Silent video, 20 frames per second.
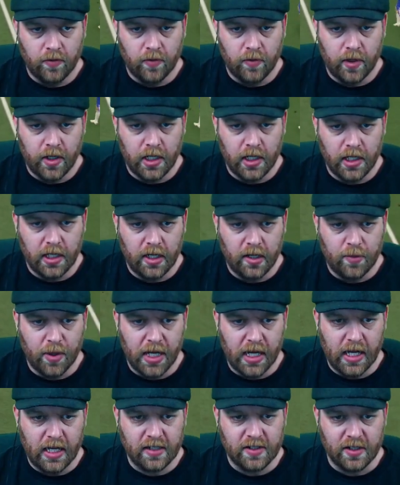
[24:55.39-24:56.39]
Really to
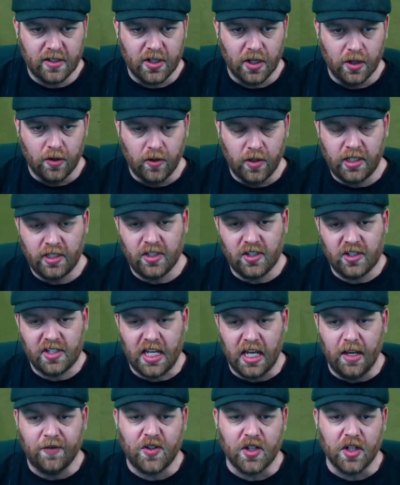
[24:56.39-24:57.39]
pass it to, and he just
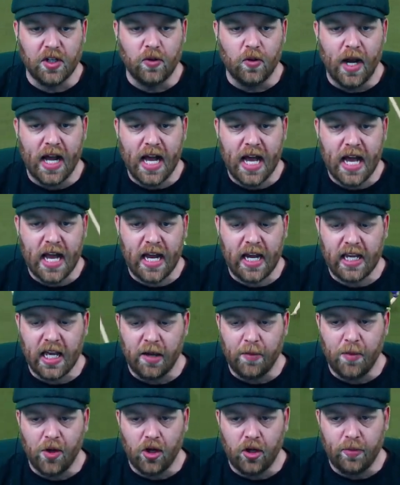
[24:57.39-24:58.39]
gives it away.
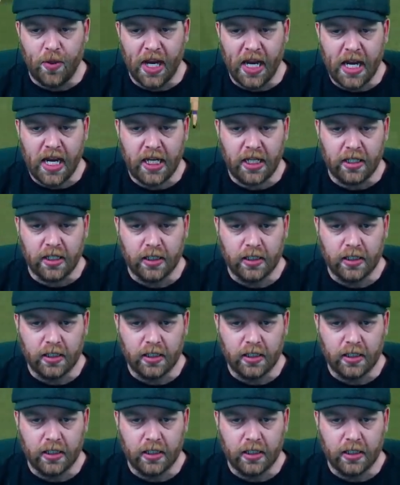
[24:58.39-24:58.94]
Come on, Pete.